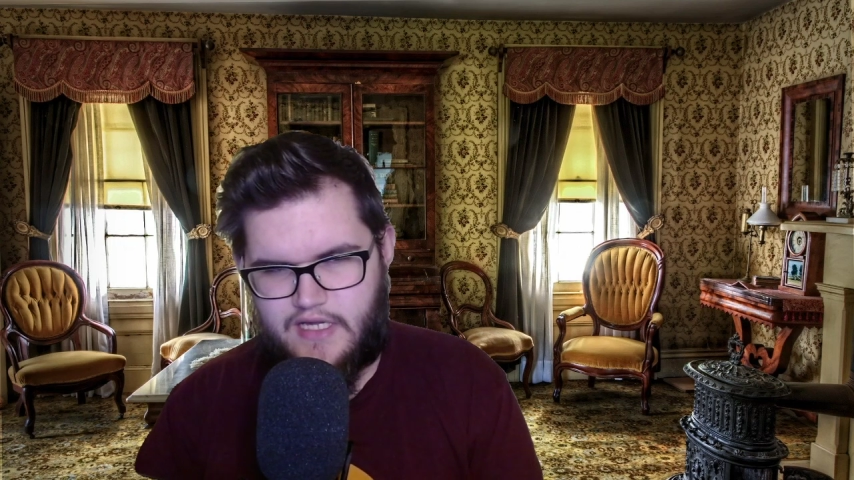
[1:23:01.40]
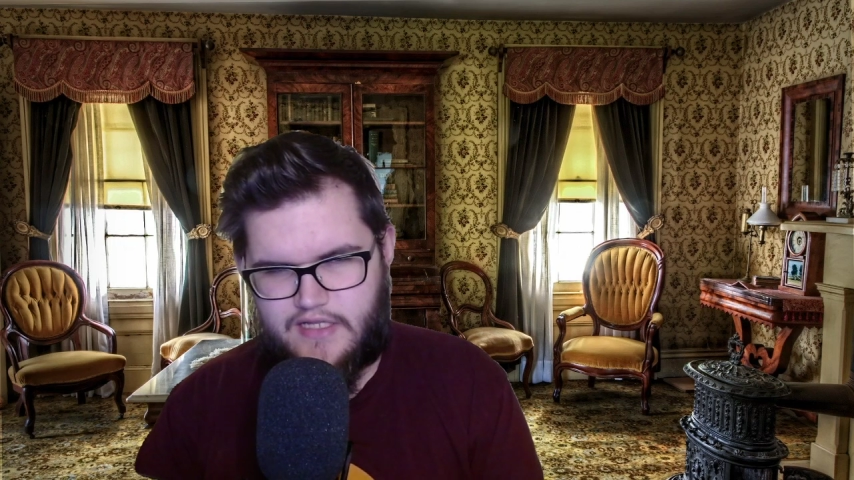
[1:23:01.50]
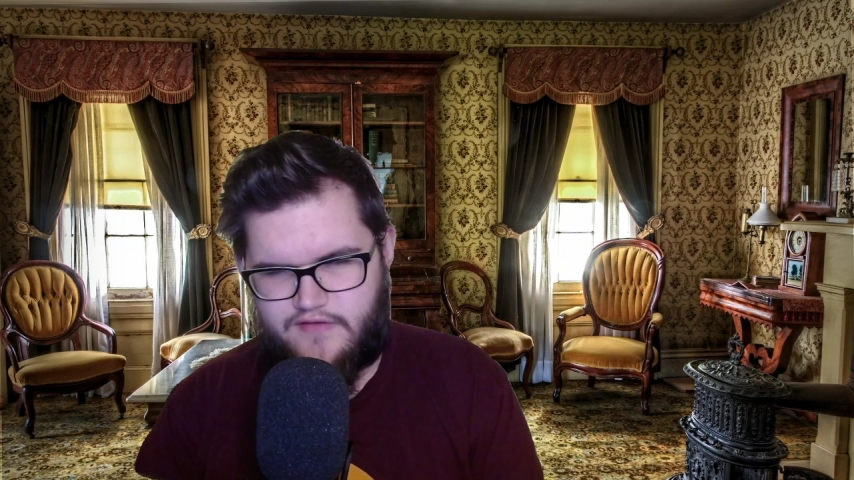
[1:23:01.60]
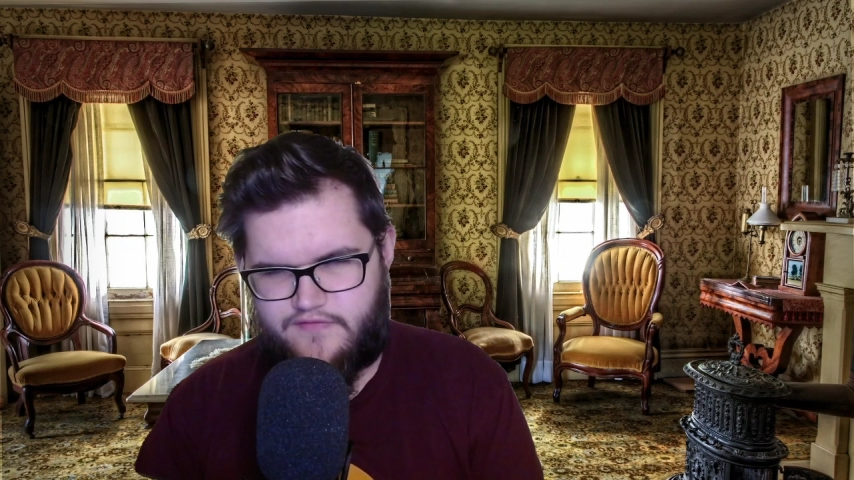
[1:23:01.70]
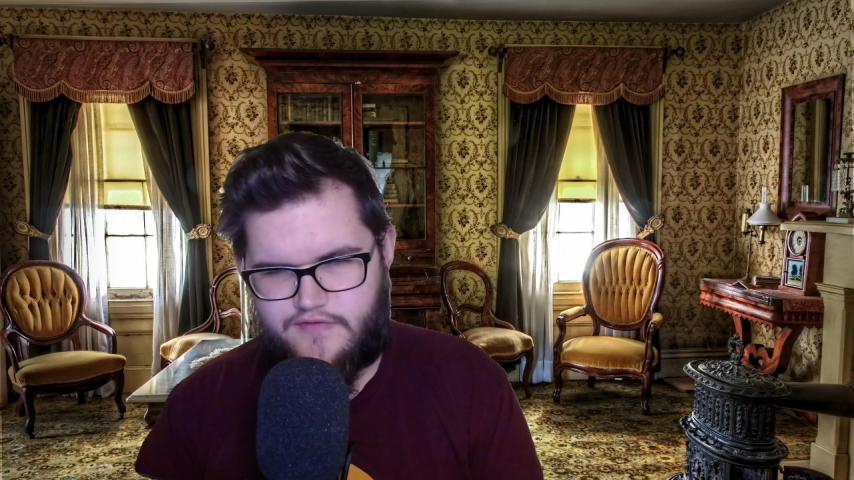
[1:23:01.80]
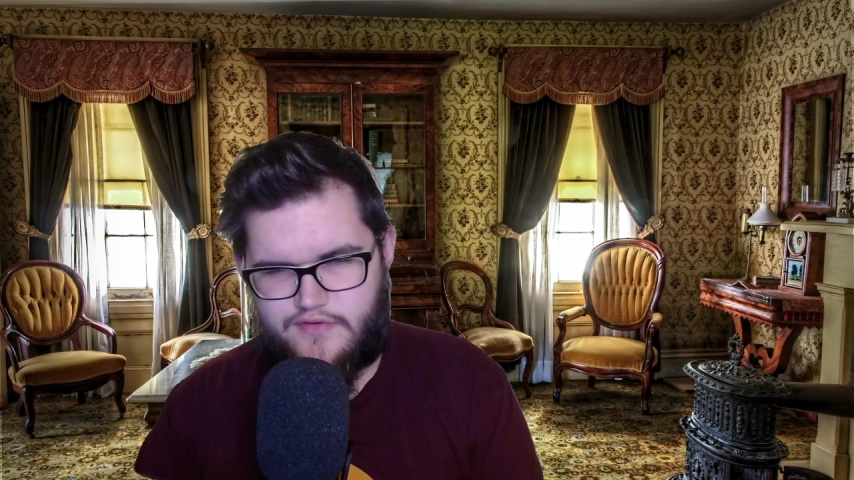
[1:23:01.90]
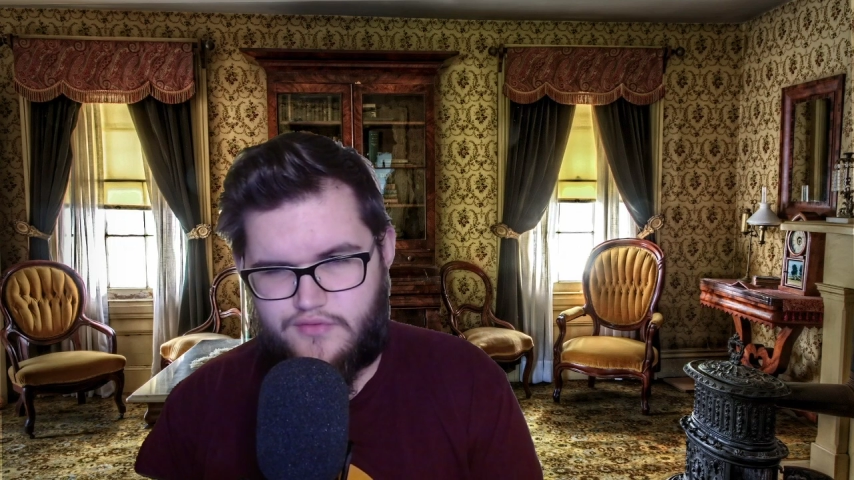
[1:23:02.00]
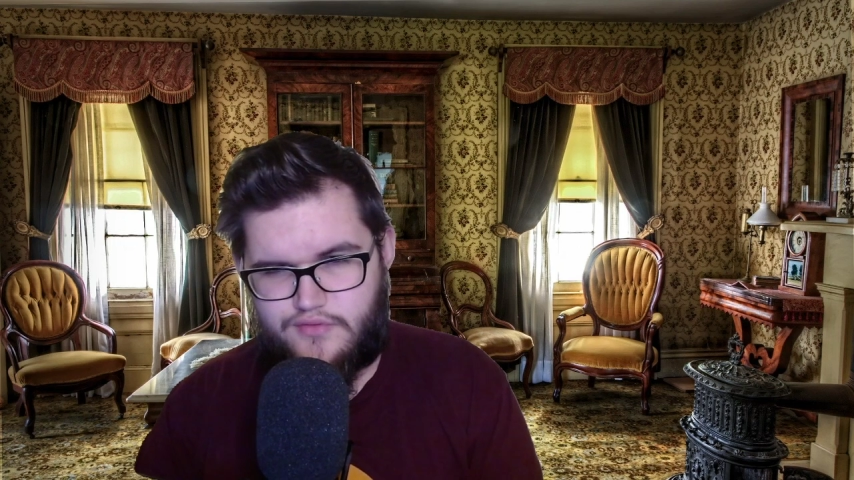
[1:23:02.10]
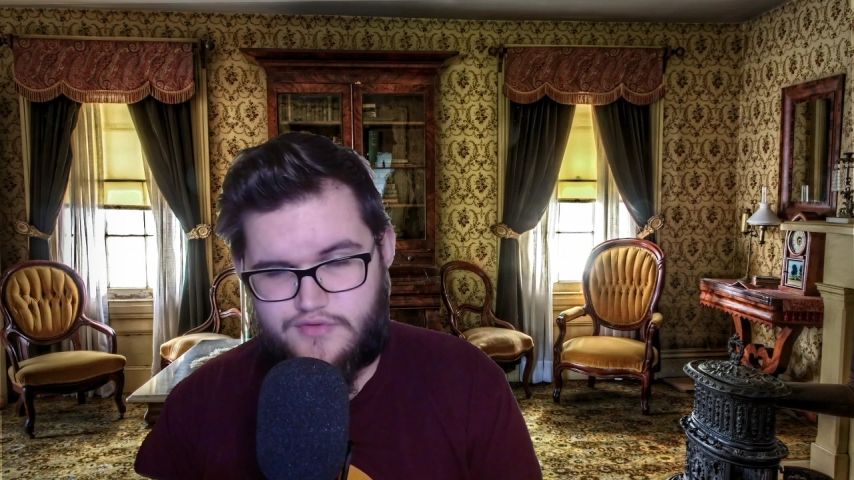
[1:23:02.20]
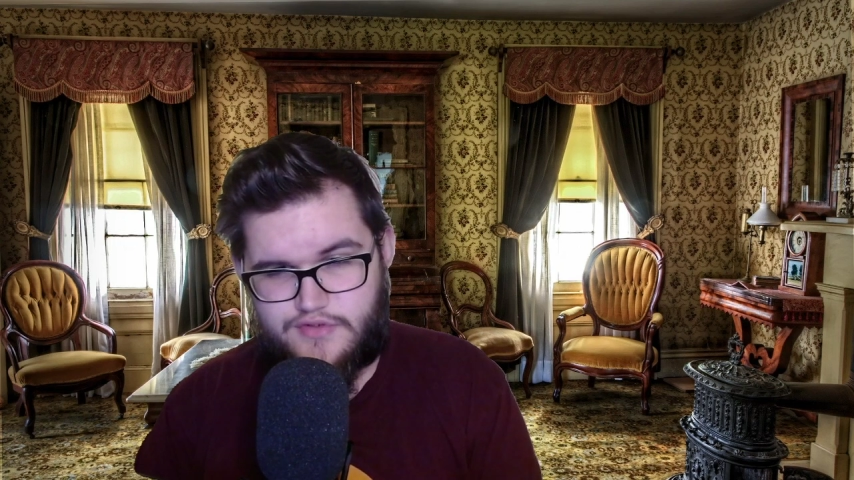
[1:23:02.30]

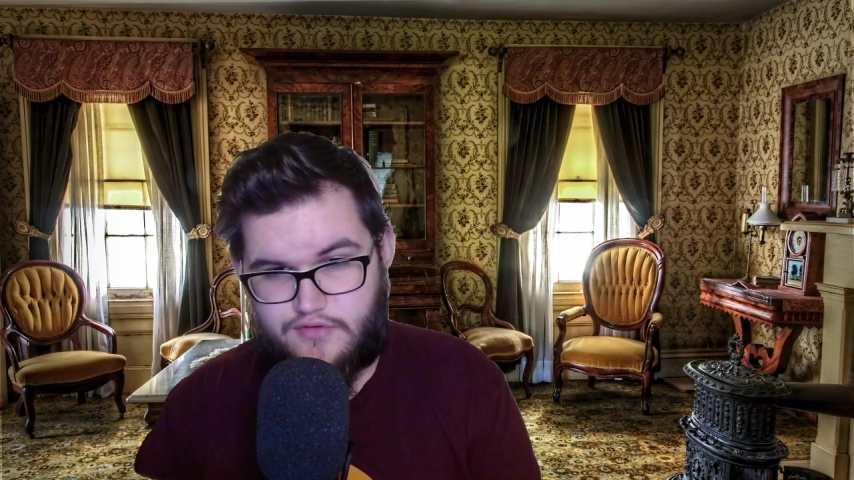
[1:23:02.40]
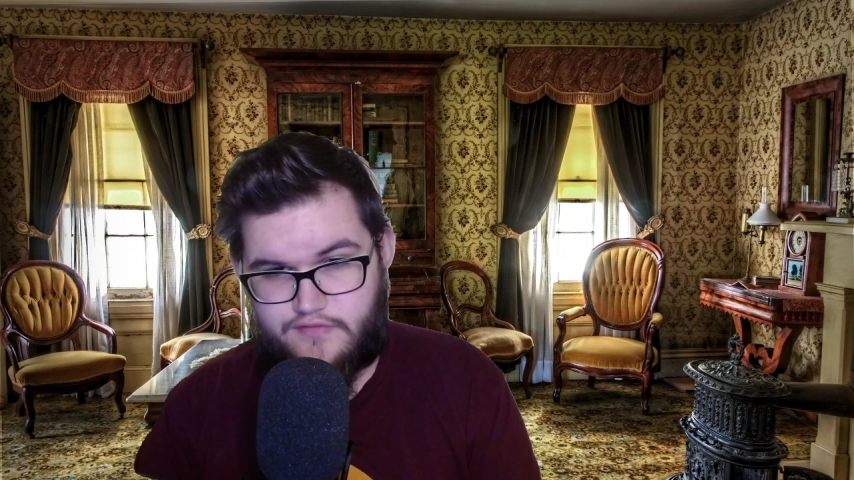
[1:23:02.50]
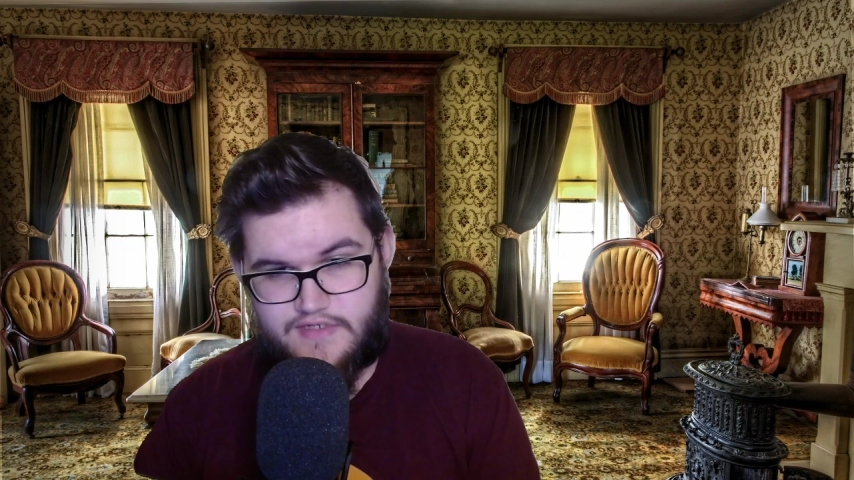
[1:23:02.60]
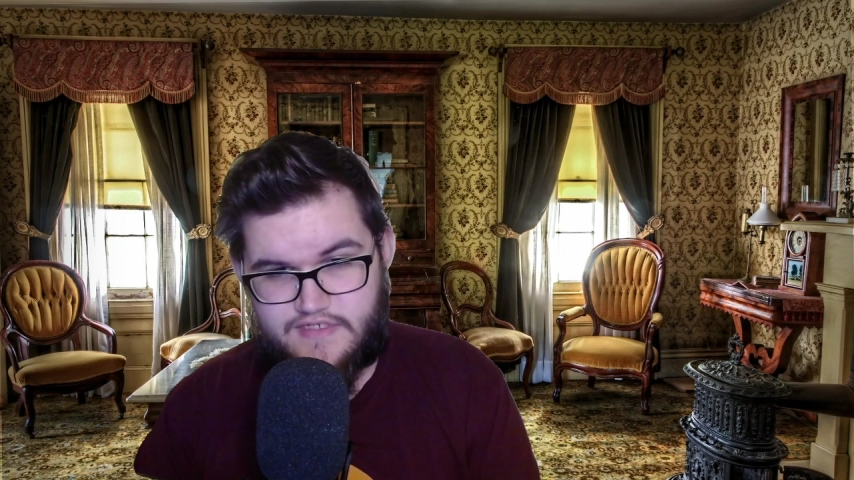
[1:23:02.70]
diffused over his